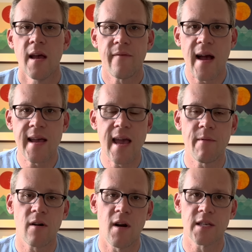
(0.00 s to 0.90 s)
If I came
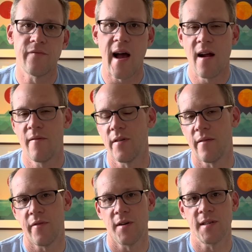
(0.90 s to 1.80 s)
across FIRE for the
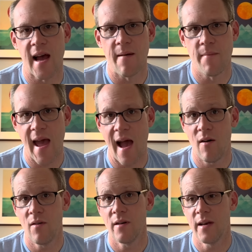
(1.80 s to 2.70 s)
first time
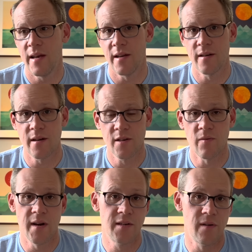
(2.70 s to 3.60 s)
now, in
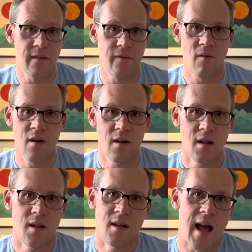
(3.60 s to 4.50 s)
2024,
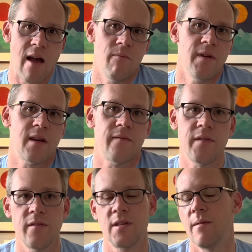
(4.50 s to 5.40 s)
I would be
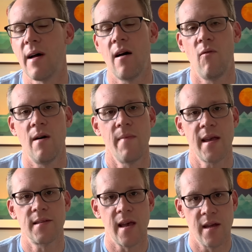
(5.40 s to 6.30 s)
confused about what
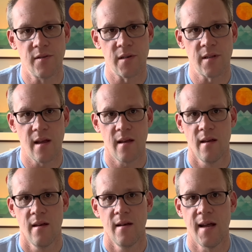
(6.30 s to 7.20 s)
makes it interesting.
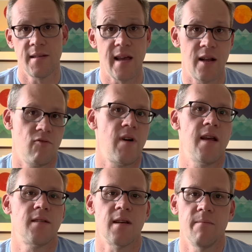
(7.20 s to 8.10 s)
It's like,
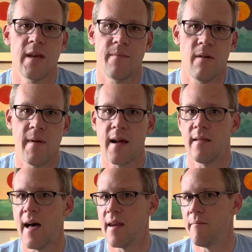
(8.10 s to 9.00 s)
great, some people make a
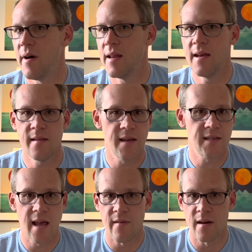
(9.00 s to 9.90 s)
lot of money, they
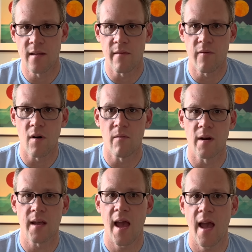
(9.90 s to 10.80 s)
save it into their
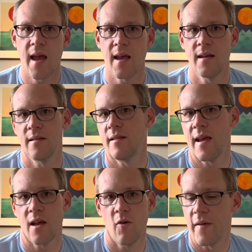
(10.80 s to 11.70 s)
401k, and
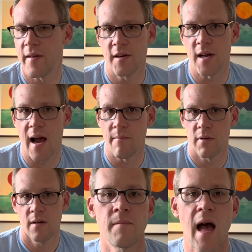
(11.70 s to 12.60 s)
they quit their job.
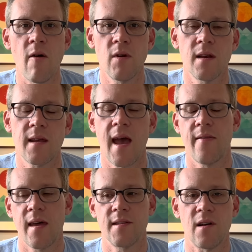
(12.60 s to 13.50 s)
I wouldn't get
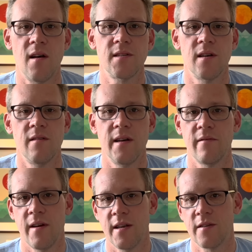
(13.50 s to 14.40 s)
that it's also in
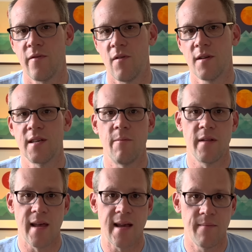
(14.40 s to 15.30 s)
reach for
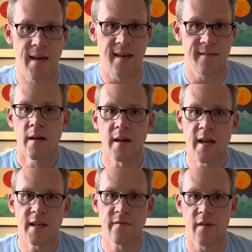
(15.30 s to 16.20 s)
someone like me.
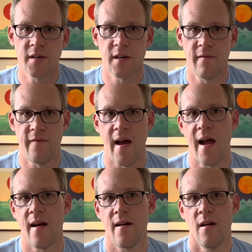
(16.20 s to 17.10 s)
Today's version of
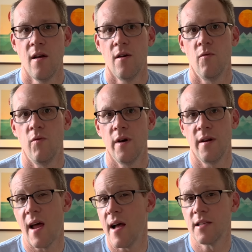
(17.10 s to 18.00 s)
FIRE
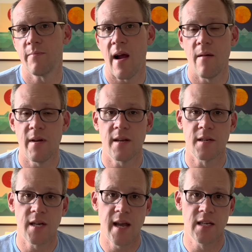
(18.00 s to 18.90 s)
would not inspire me to
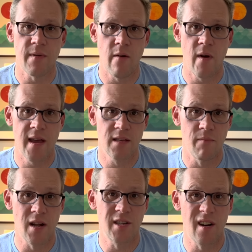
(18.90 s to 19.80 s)
change my ways
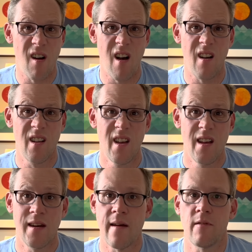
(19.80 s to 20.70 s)
much at all,
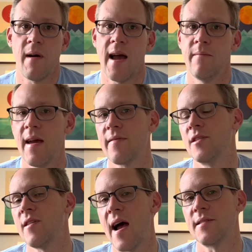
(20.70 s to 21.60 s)
never mind make the
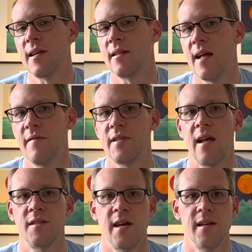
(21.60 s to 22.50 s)
drastic
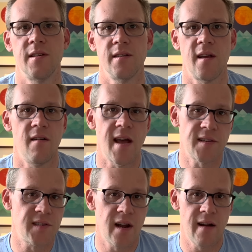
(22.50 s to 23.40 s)
lifestyle changes that are
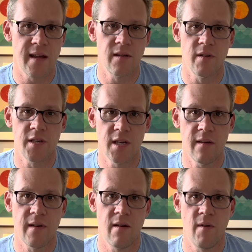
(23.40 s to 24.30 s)
necessary to
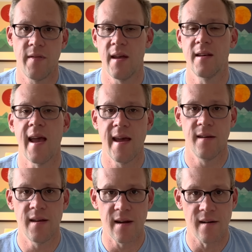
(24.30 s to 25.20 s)
achieve it within
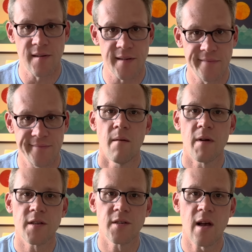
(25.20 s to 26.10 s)
10 years.
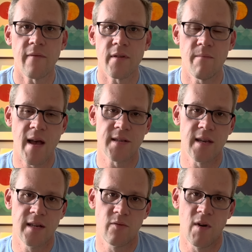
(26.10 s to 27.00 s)
But a softer
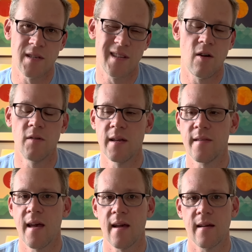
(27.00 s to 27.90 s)
message wasn't the only
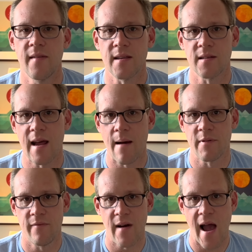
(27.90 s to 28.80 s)
thing that stopped
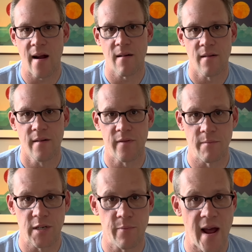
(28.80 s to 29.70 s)
FIRE
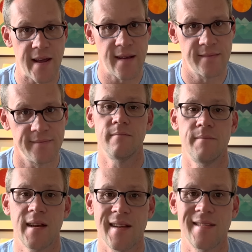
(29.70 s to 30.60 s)
from spreading,
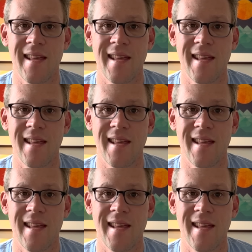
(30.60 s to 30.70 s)
because